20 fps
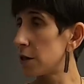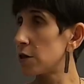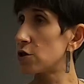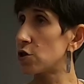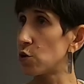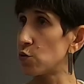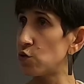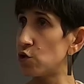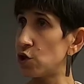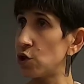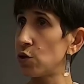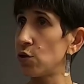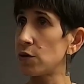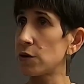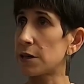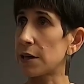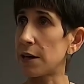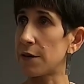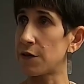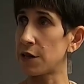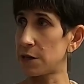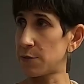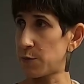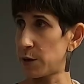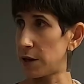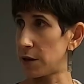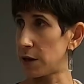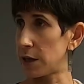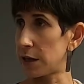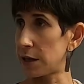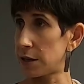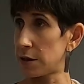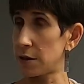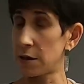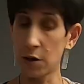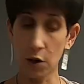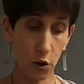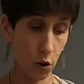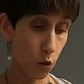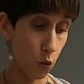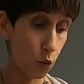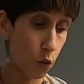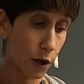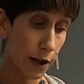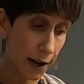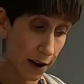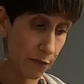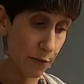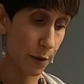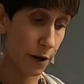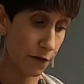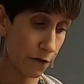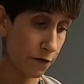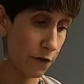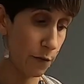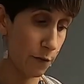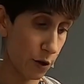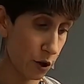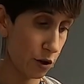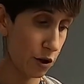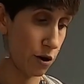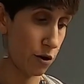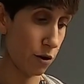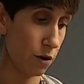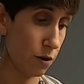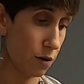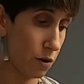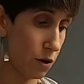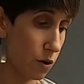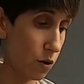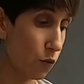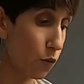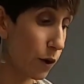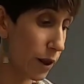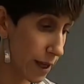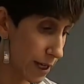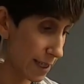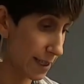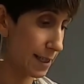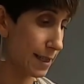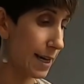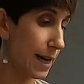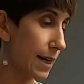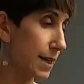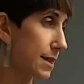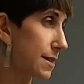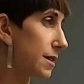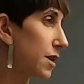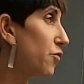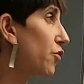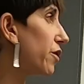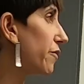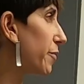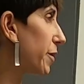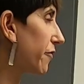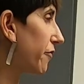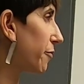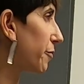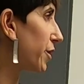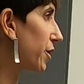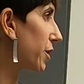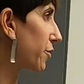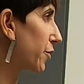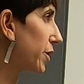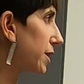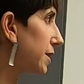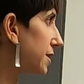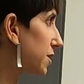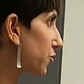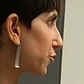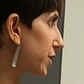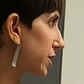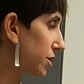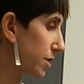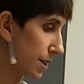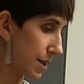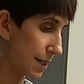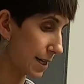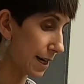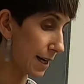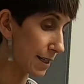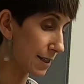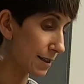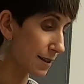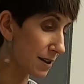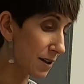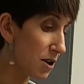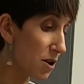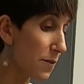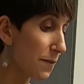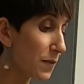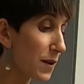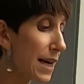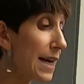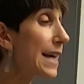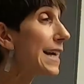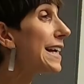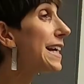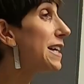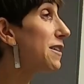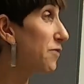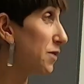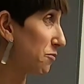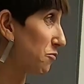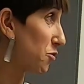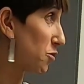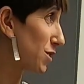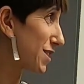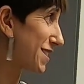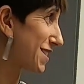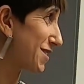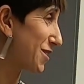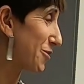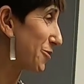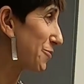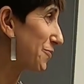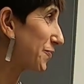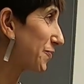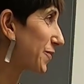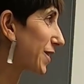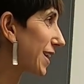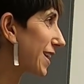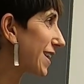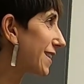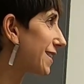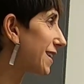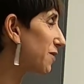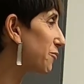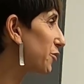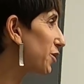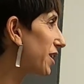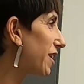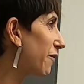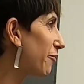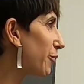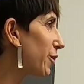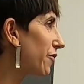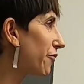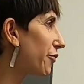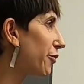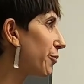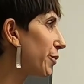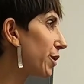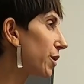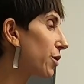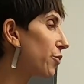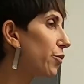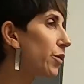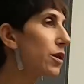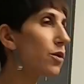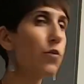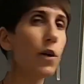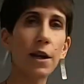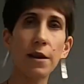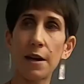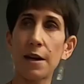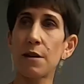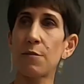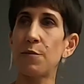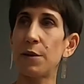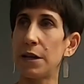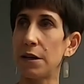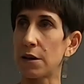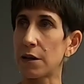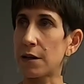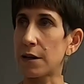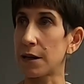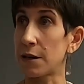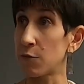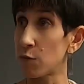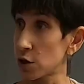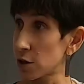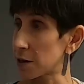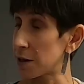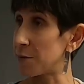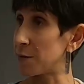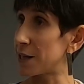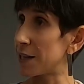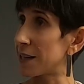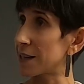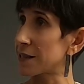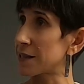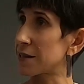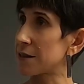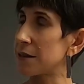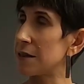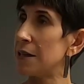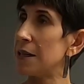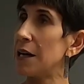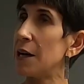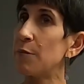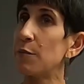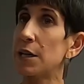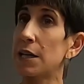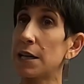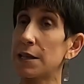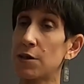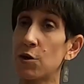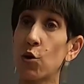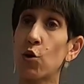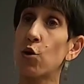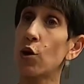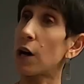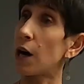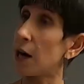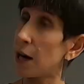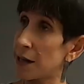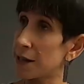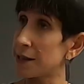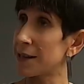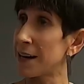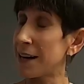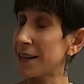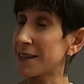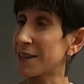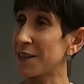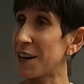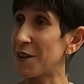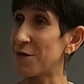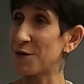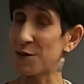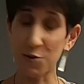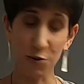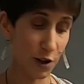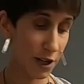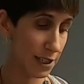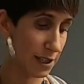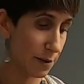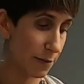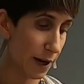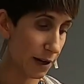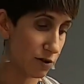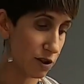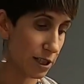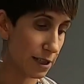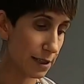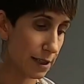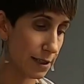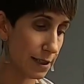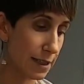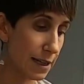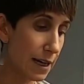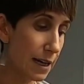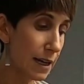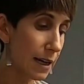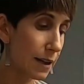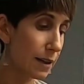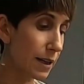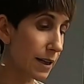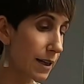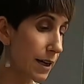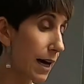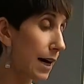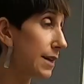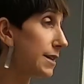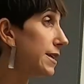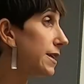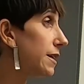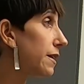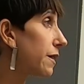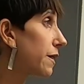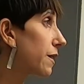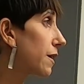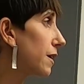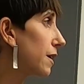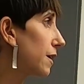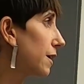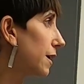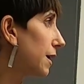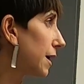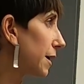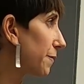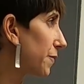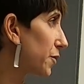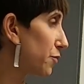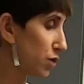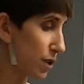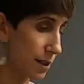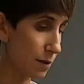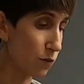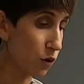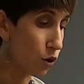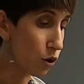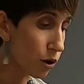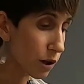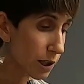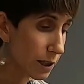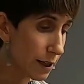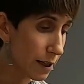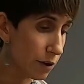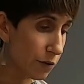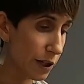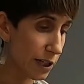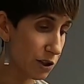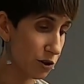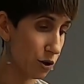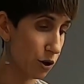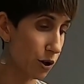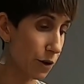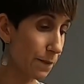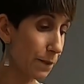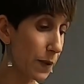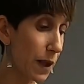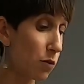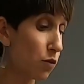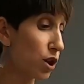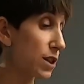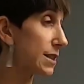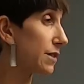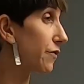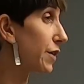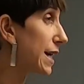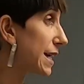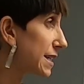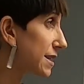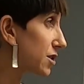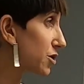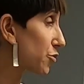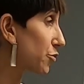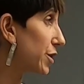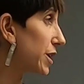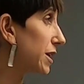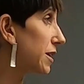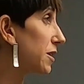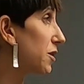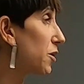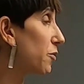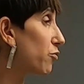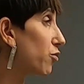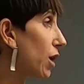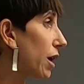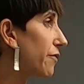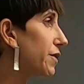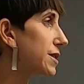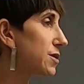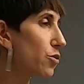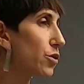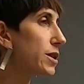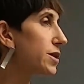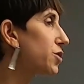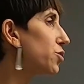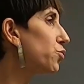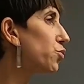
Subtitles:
So Jews of this period would have been familiar with these texts. They would have been familiar with these Christian texts. Even more so, they would have been familiar with the way they appeared in Muslim texts, because the Quran has a lot of stories about Jesus, the Hadith, the Muslim oral literature, works of history, prophet stories.